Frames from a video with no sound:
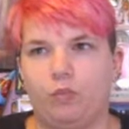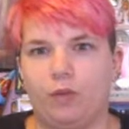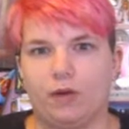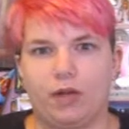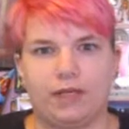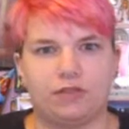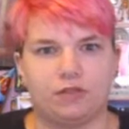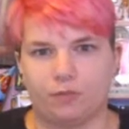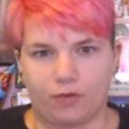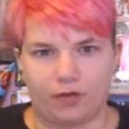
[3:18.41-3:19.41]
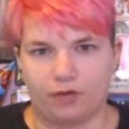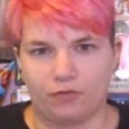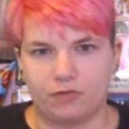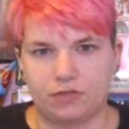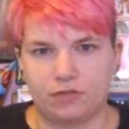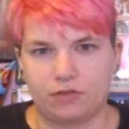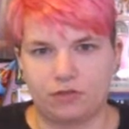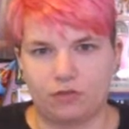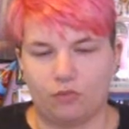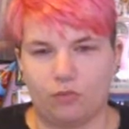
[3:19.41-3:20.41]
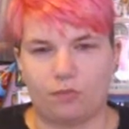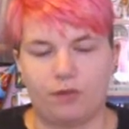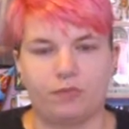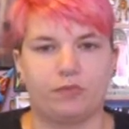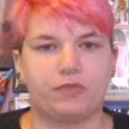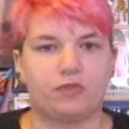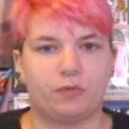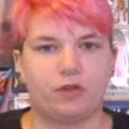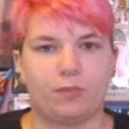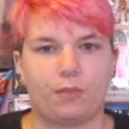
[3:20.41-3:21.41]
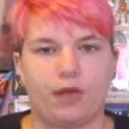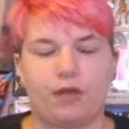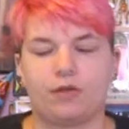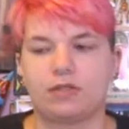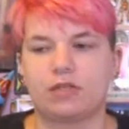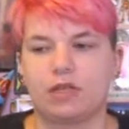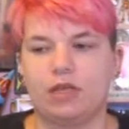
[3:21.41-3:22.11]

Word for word: we're like superheroes, or people with superhuman powers.